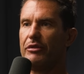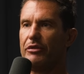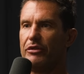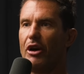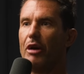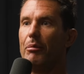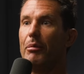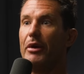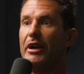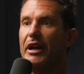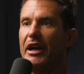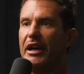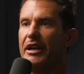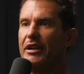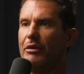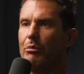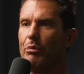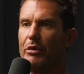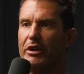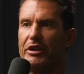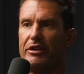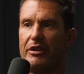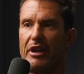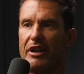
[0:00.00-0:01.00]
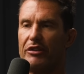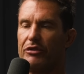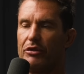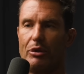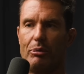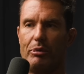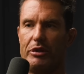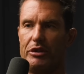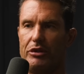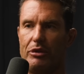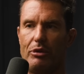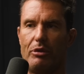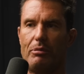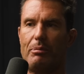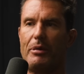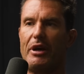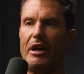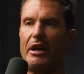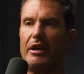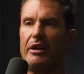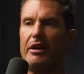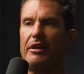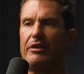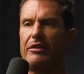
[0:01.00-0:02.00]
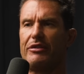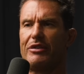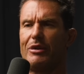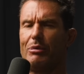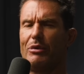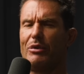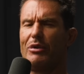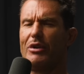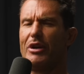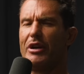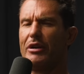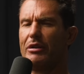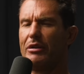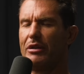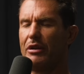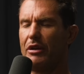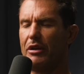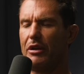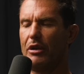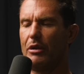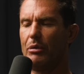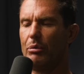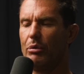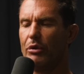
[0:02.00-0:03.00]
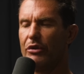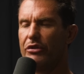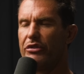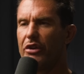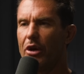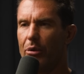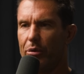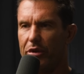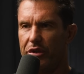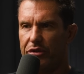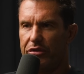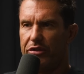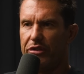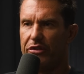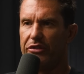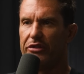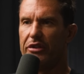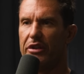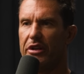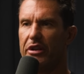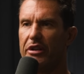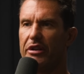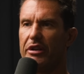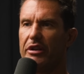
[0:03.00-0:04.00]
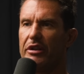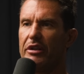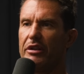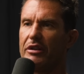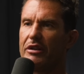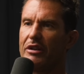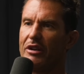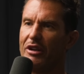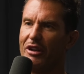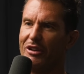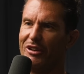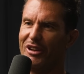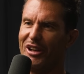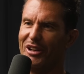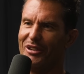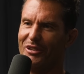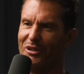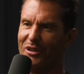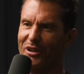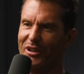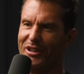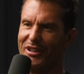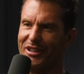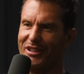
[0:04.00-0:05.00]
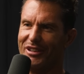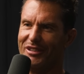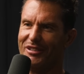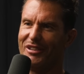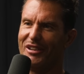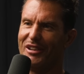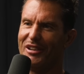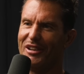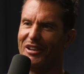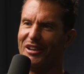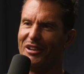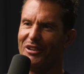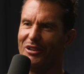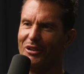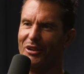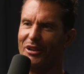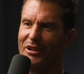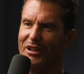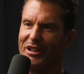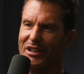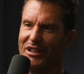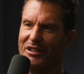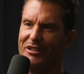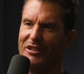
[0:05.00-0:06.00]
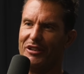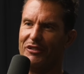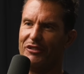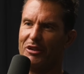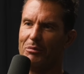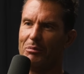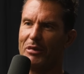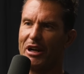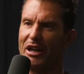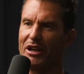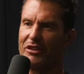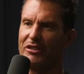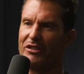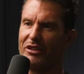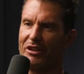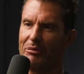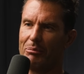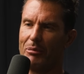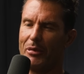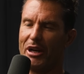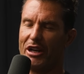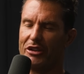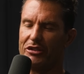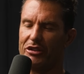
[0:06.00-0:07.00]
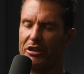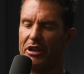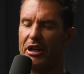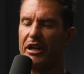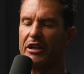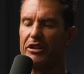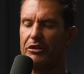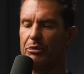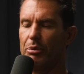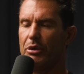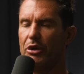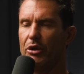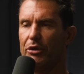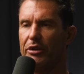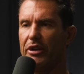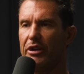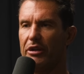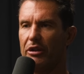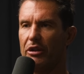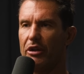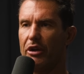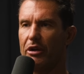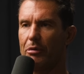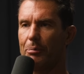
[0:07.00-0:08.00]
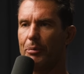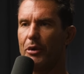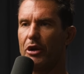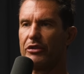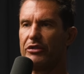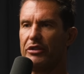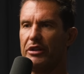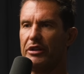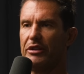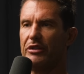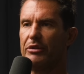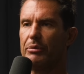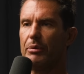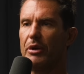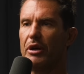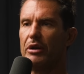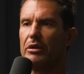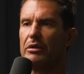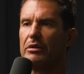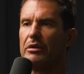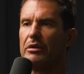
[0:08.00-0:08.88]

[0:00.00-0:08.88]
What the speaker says: dominate, and that's all we knew about it. So we're so interested in it, and like learning a different martial art, because we all did a lot of boxing as well.